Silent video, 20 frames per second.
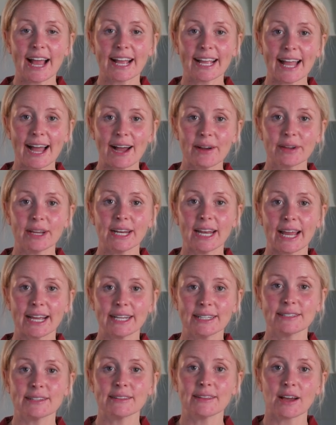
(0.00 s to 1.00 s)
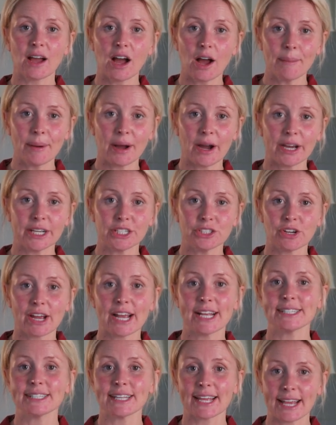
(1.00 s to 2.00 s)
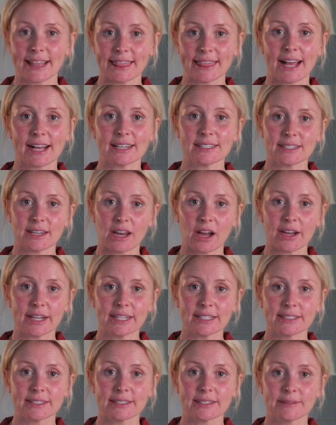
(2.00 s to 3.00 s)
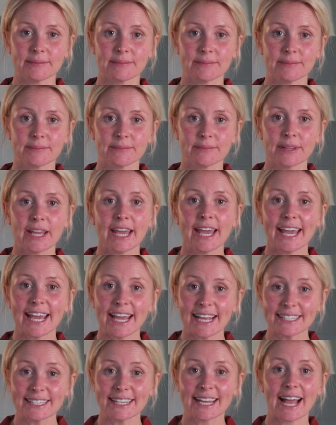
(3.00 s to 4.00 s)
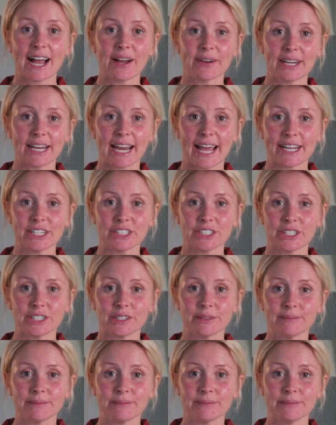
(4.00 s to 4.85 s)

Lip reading: and calculate the carbohydrates in that slice. Here's the calculation.